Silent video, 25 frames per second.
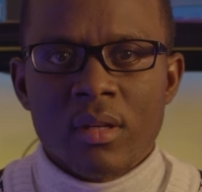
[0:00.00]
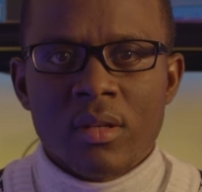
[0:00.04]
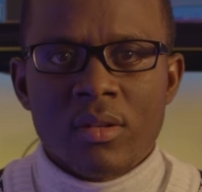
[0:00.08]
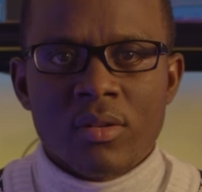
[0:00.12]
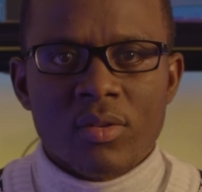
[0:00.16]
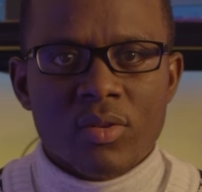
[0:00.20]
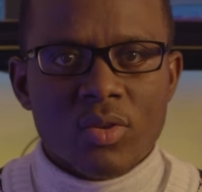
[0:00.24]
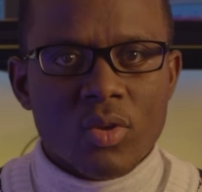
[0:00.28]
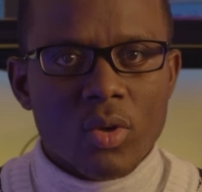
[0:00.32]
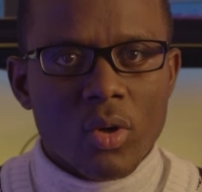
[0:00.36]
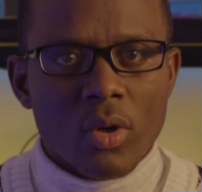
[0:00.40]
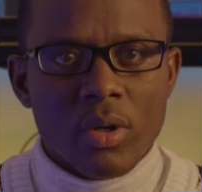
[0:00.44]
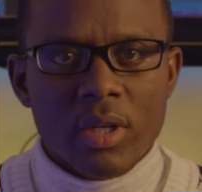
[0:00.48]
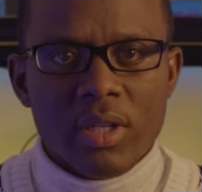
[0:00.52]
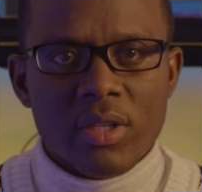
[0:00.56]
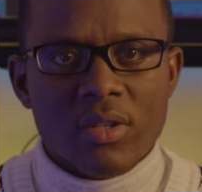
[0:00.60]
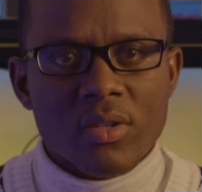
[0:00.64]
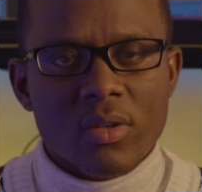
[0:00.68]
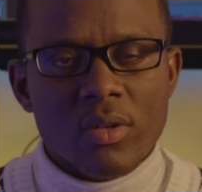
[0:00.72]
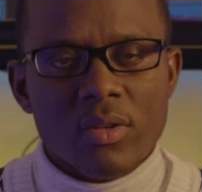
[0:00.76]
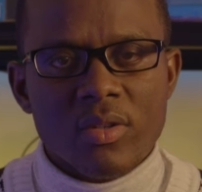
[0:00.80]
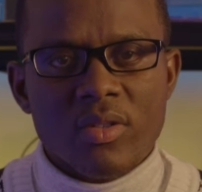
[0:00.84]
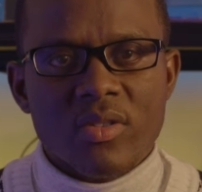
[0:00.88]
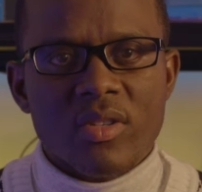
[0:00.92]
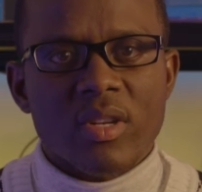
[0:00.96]
So it's
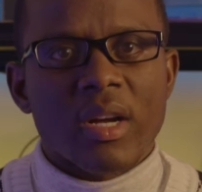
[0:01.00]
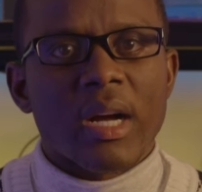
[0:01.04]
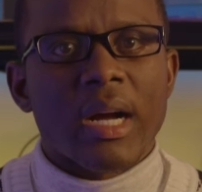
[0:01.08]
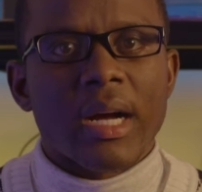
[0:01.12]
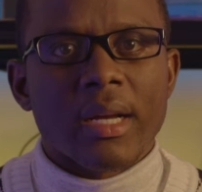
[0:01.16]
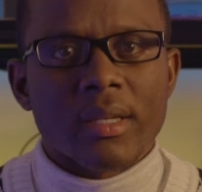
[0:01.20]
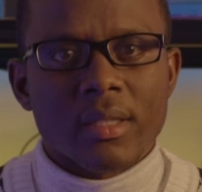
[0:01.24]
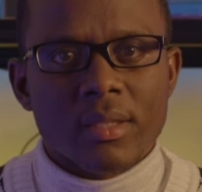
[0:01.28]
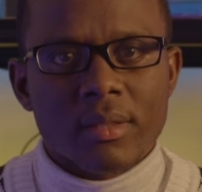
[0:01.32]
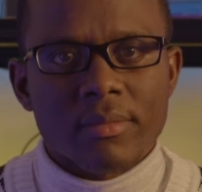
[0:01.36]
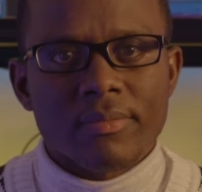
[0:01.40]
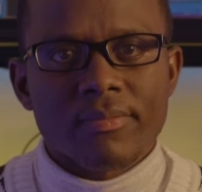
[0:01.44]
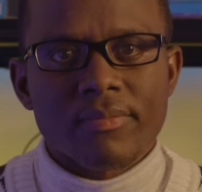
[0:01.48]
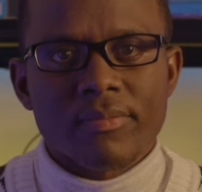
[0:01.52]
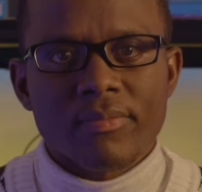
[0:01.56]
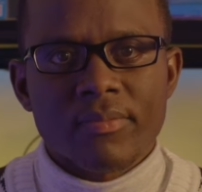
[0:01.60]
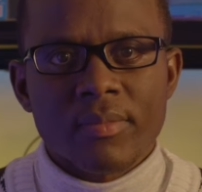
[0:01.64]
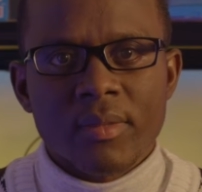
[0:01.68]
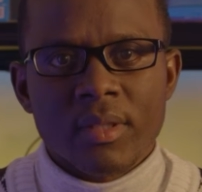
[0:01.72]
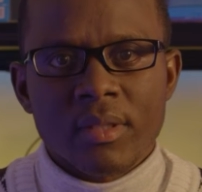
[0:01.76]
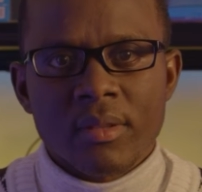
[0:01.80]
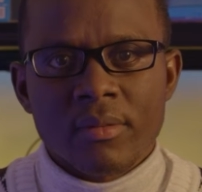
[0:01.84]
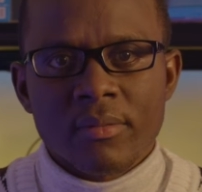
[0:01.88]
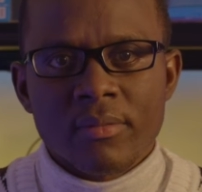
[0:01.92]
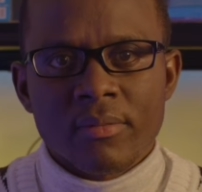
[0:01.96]
so sad.
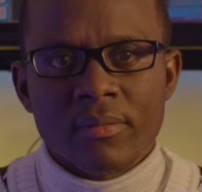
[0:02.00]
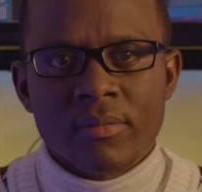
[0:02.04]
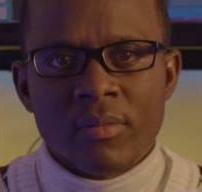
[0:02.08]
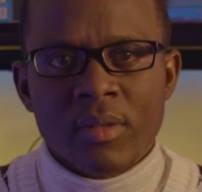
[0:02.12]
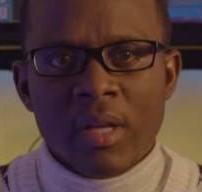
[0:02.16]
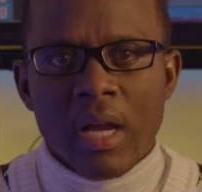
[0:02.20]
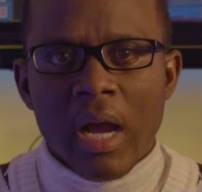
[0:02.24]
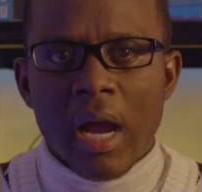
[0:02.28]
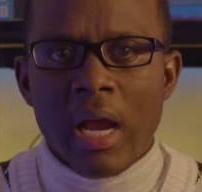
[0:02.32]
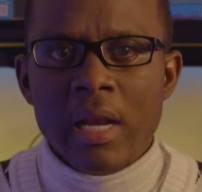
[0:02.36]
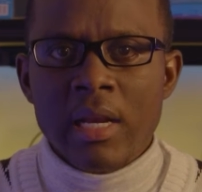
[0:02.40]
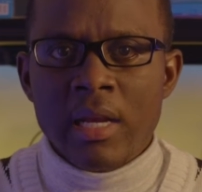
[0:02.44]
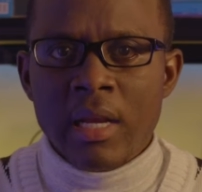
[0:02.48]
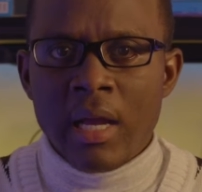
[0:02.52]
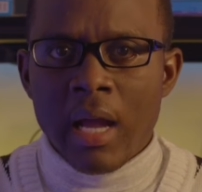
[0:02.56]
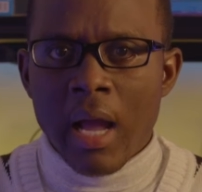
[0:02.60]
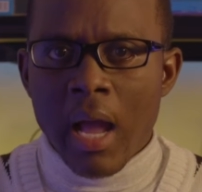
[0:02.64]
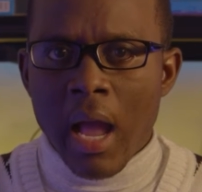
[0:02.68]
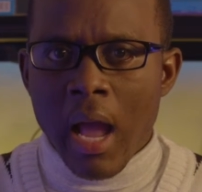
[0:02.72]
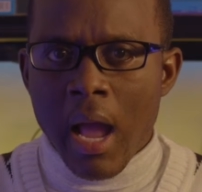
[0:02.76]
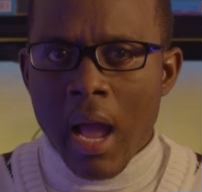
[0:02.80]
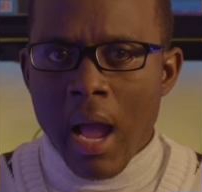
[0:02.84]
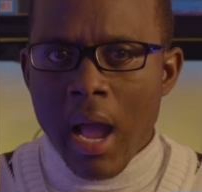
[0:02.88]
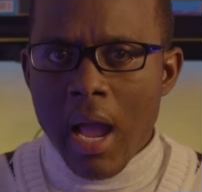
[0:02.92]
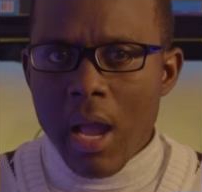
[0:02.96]
And
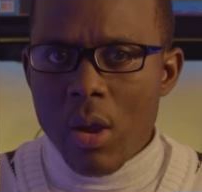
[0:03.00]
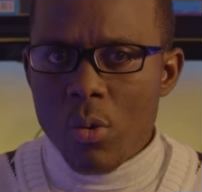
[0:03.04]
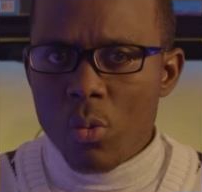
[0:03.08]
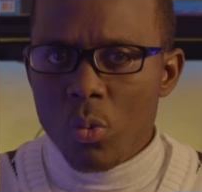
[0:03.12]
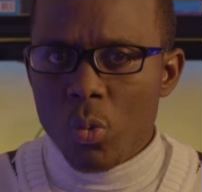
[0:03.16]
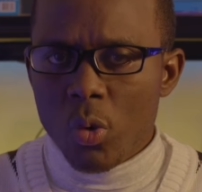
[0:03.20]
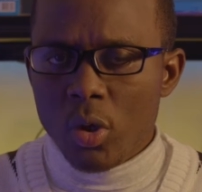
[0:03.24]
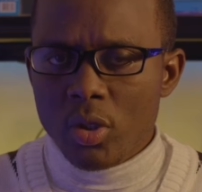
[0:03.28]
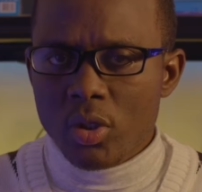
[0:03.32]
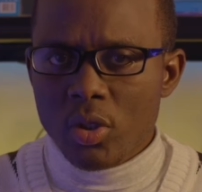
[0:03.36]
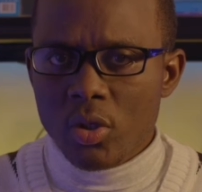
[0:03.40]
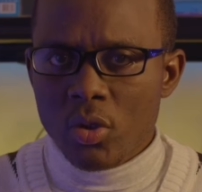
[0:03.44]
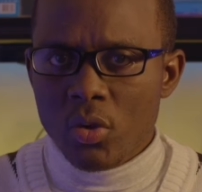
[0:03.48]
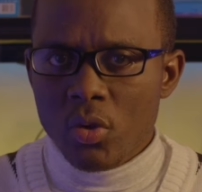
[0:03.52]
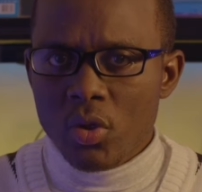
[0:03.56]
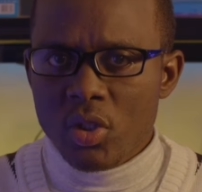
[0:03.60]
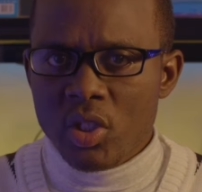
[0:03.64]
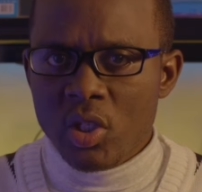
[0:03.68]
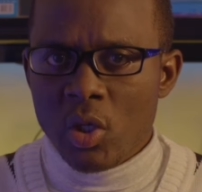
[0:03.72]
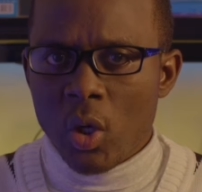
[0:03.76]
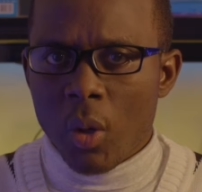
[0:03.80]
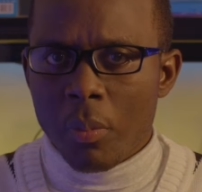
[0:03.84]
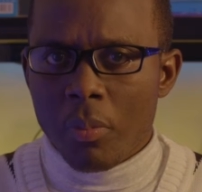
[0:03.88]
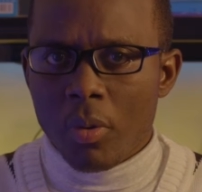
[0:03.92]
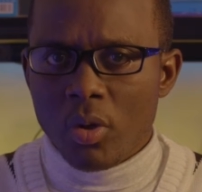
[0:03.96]
I want to use
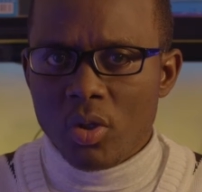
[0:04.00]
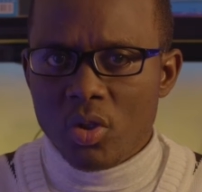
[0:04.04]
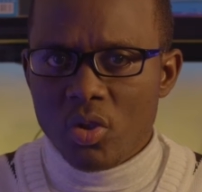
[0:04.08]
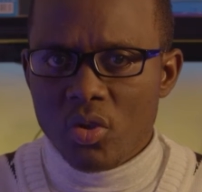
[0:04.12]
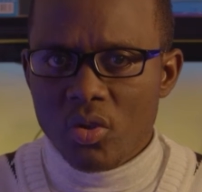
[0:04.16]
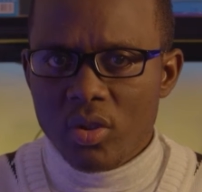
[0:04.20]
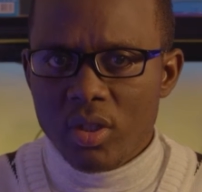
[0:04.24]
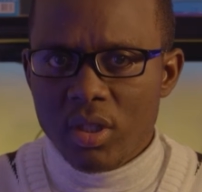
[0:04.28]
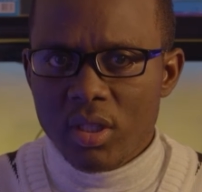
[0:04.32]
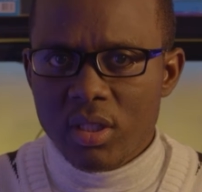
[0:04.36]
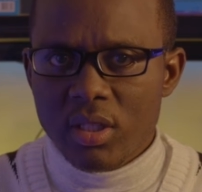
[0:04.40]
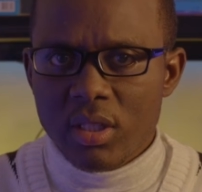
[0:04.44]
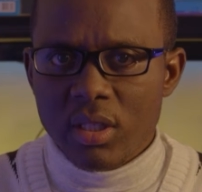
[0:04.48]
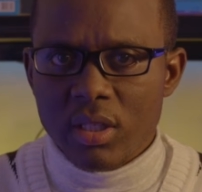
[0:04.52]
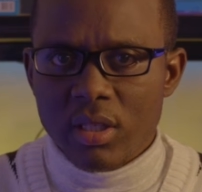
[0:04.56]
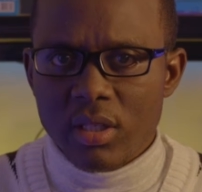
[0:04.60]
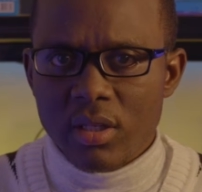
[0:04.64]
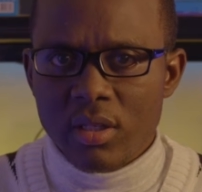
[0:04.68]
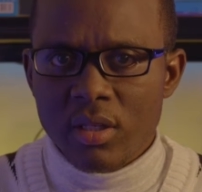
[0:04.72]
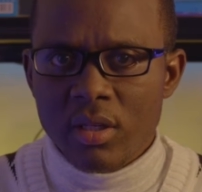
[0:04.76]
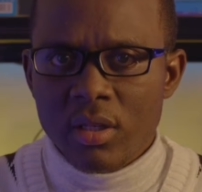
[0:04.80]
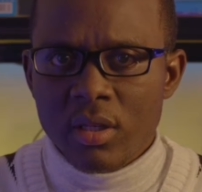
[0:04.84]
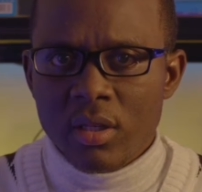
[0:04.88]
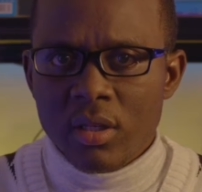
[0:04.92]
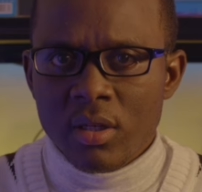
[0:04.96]
the
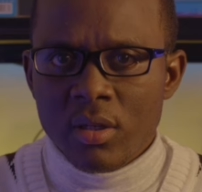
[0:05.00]
opportunity